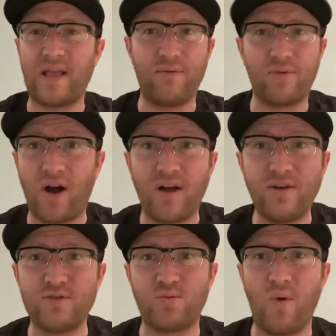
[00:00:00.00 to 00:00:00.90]
God
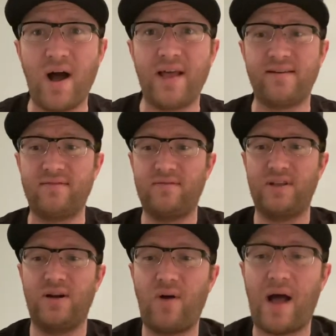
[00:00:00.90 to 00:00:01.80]
knows what.
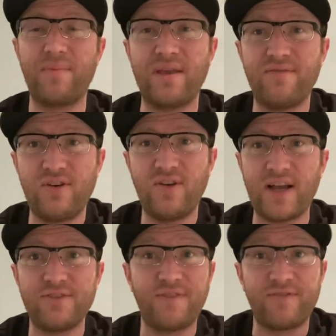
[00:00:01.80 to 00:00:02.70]
You know, I'm giving you
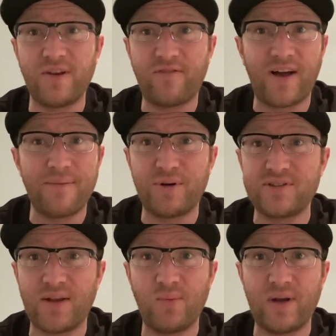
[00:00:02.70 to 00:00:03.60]
guys
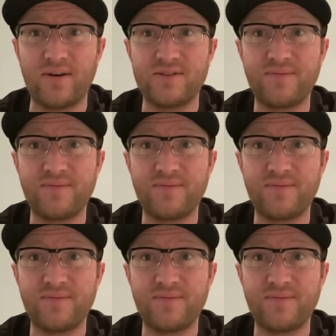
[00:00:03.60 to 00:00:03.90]
55% winners.